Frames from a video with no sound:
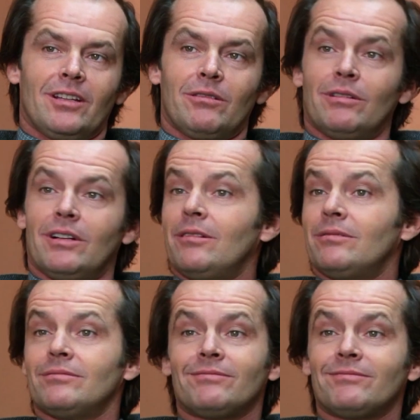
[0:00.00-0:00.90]
did
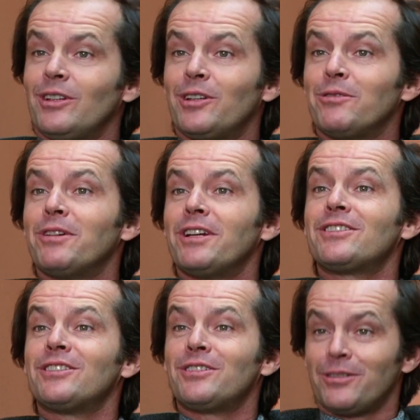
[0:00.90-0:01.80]
everything he could to
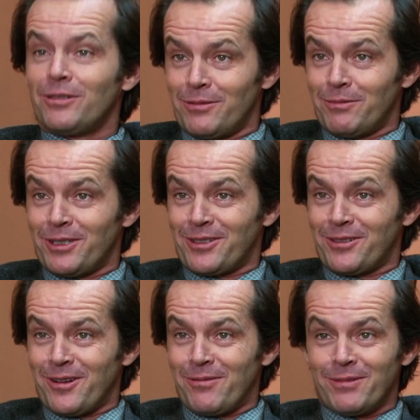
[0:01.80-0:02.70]
immerse himself into
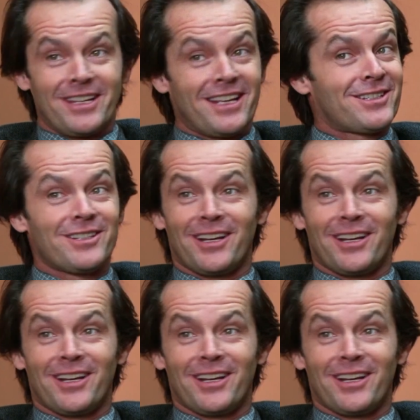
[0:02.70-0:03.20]
his roles.